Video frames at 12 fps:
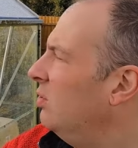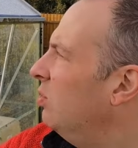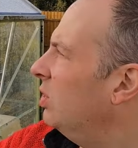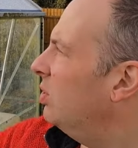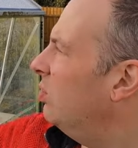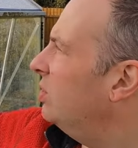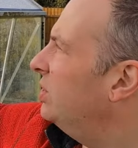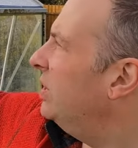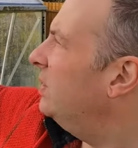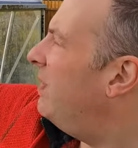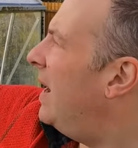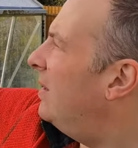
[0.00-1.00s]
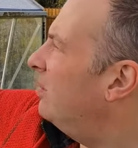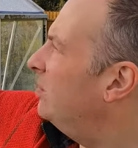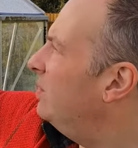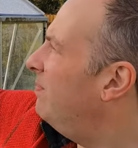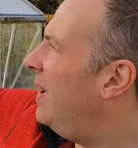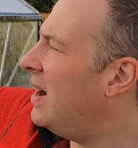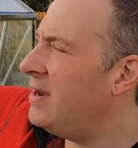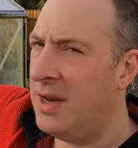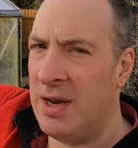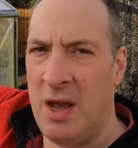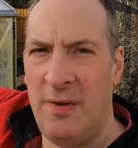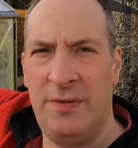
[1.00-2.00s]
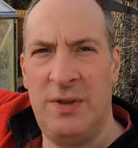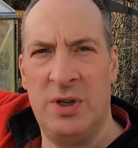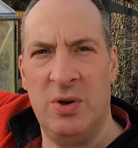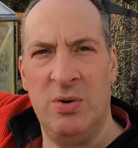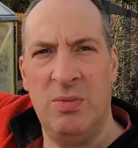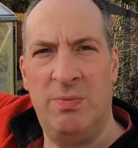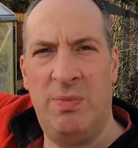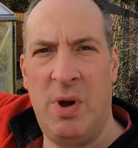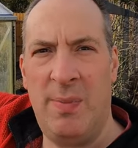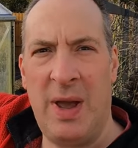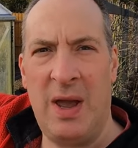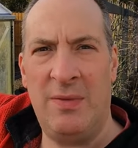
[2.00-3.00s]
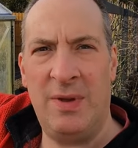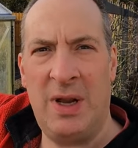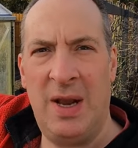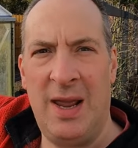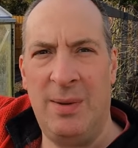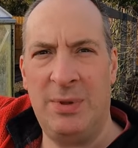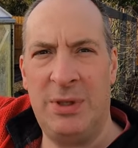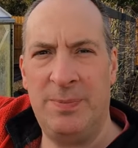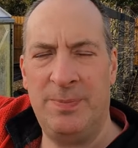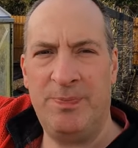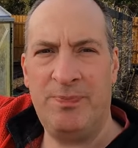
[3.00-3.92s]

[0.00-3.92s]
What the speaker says: would cause these panels to bend enough to pop out of the clips.